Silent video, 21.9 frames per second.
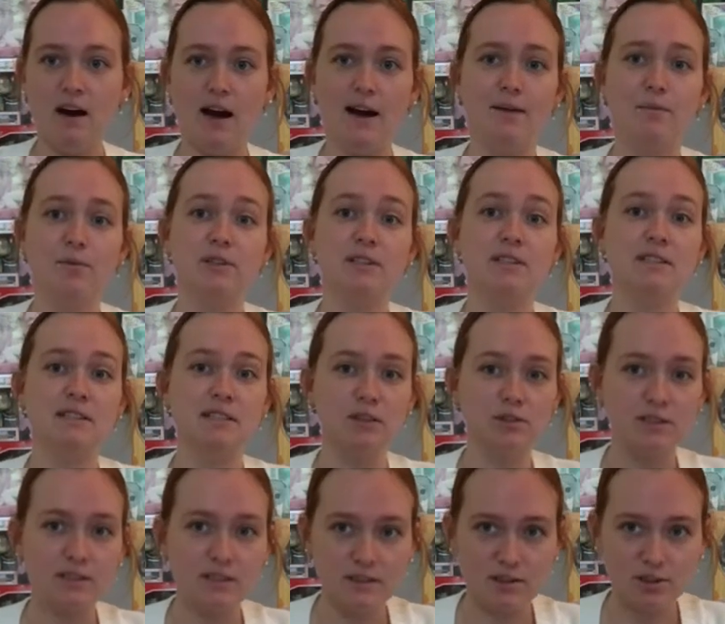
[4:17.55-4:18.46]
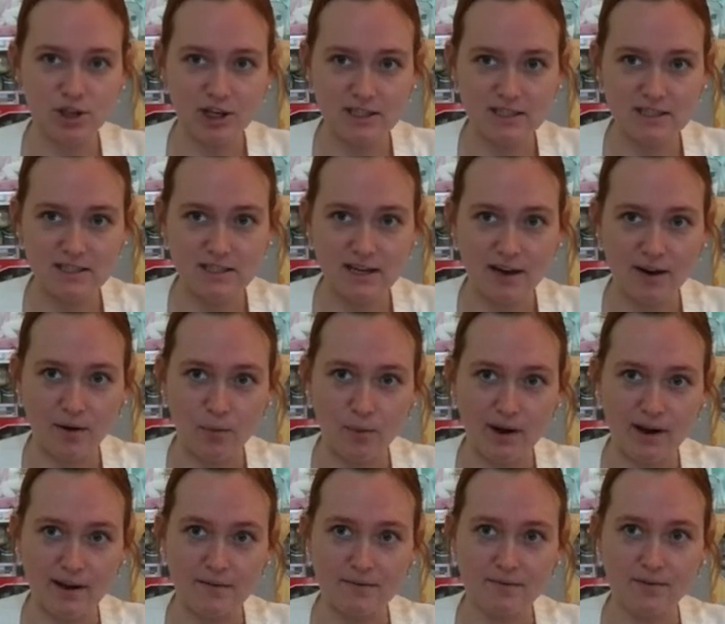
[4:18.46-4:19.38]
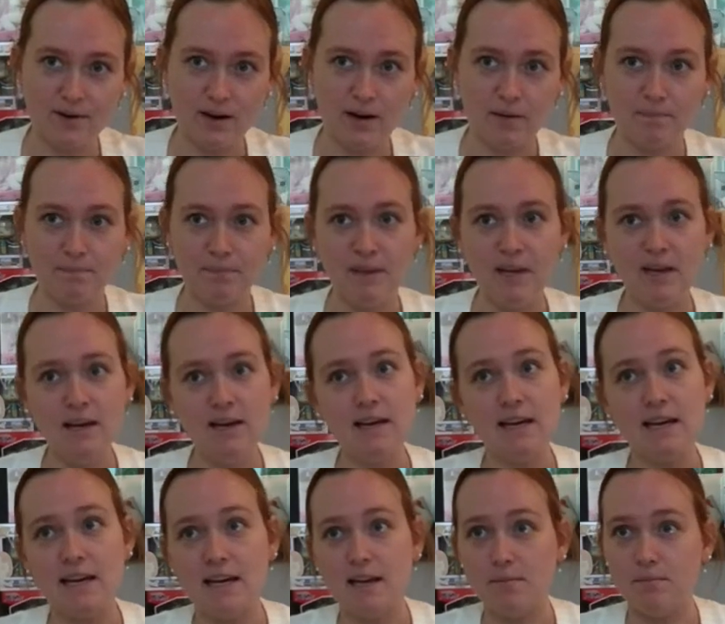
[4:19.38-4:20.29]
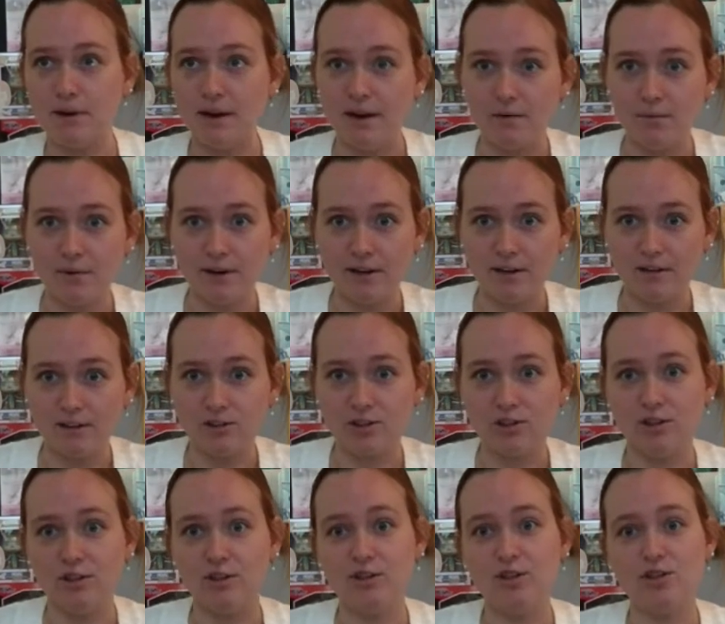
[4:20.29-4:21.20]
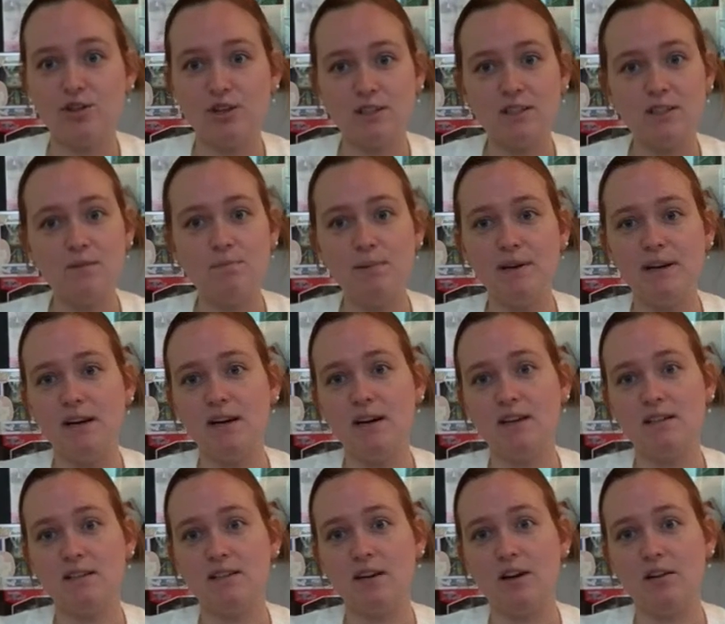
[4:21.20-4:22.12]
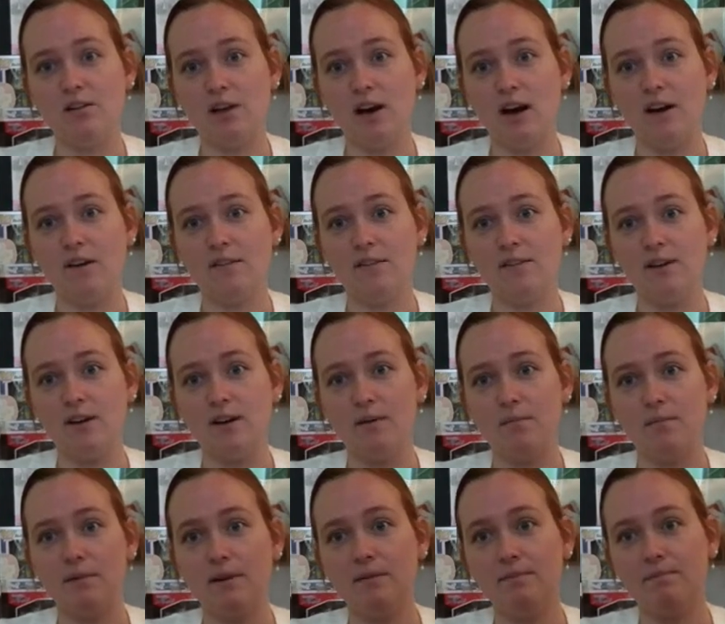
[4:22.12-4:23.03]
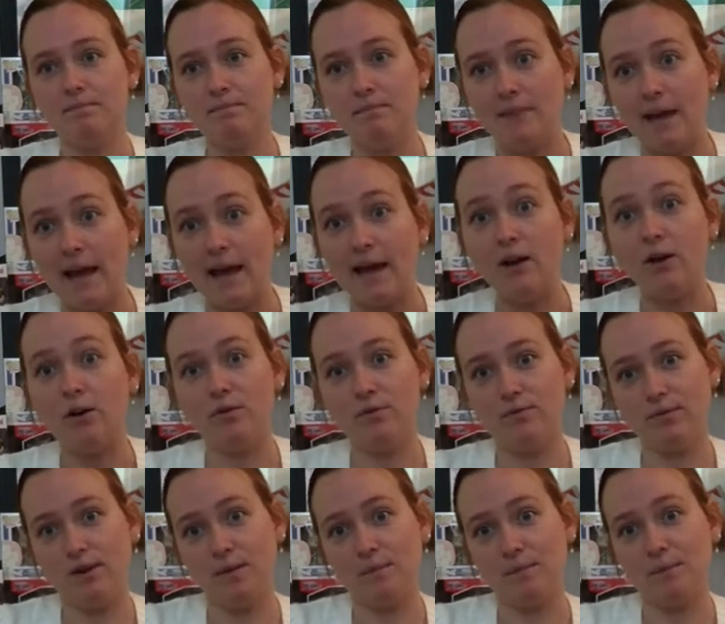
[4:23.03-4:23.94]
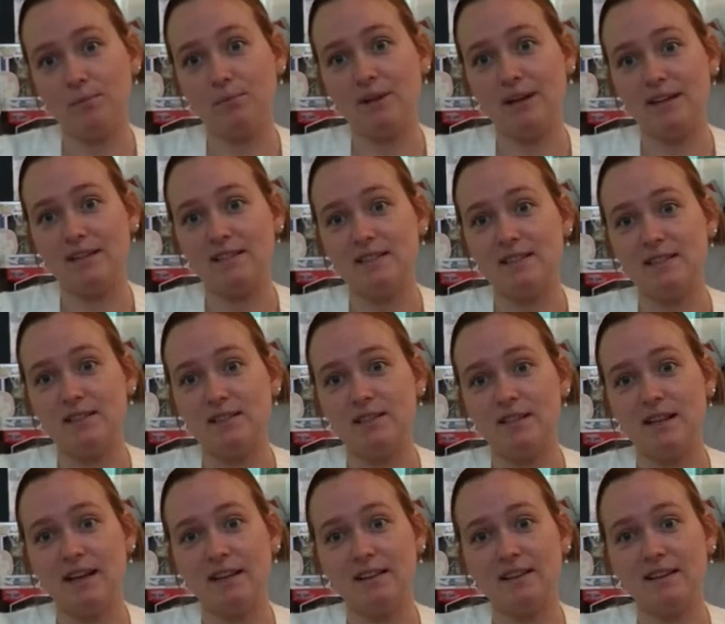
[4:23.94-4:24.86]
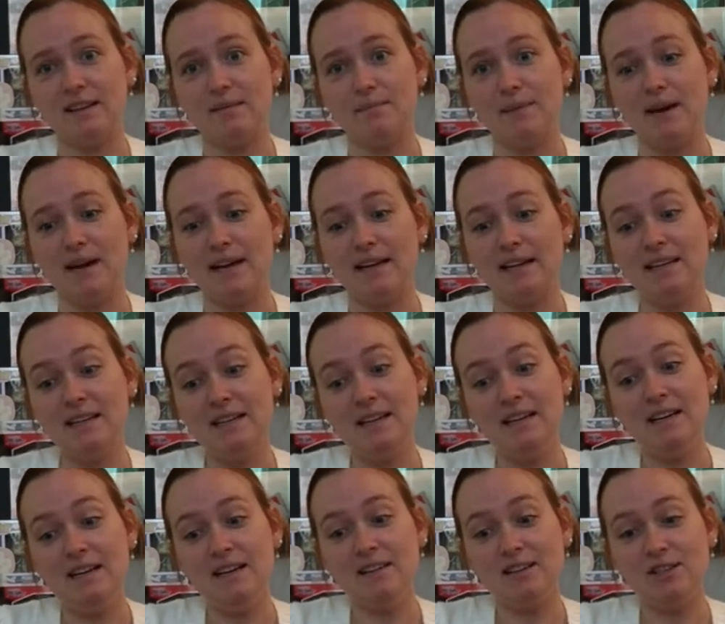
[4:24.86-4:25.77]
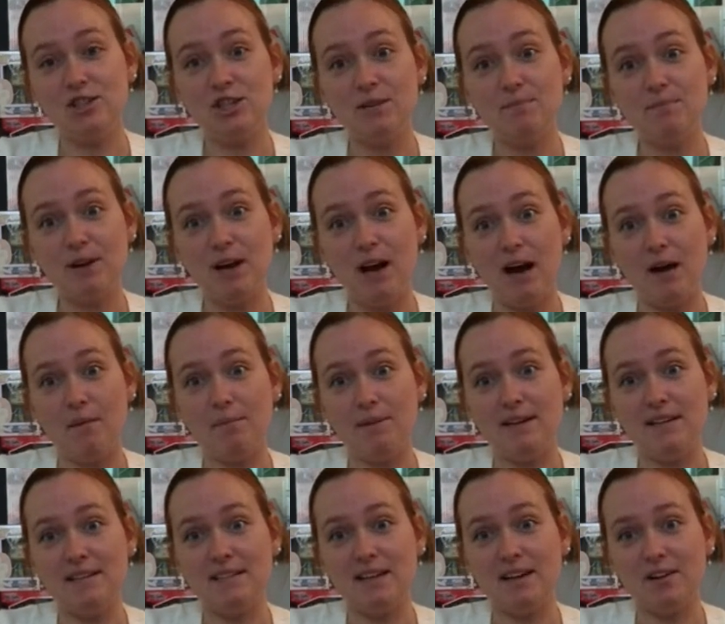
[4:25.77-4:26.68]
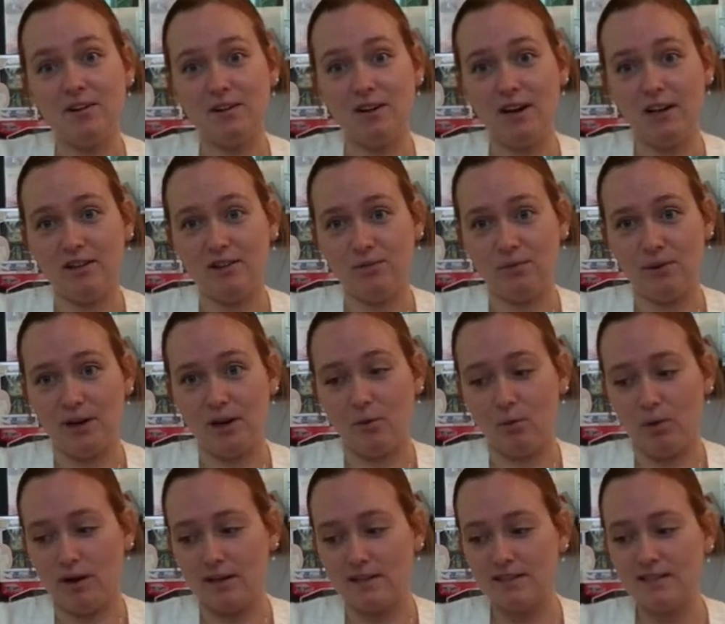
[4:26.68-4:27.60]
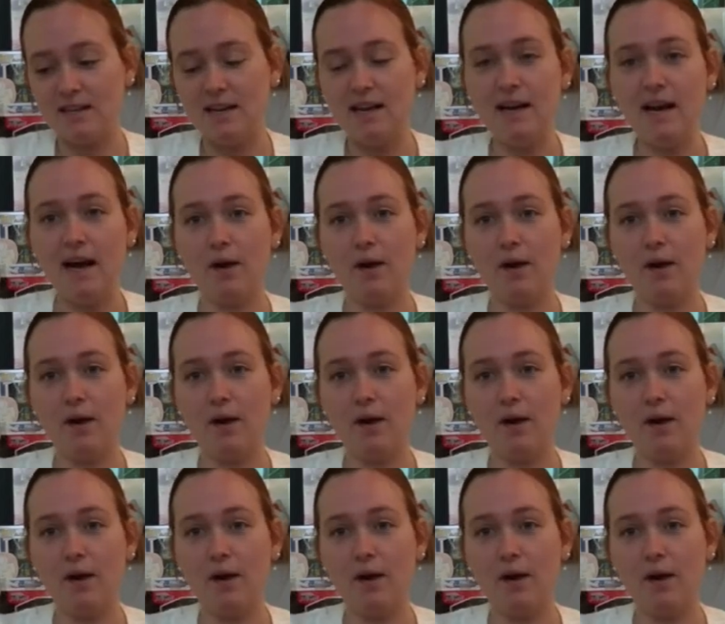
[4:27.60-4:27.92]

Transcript: I would still suggest stay away from eBay realtors just because a lot of them hail from places that they make the cheap copies that are not the real ones.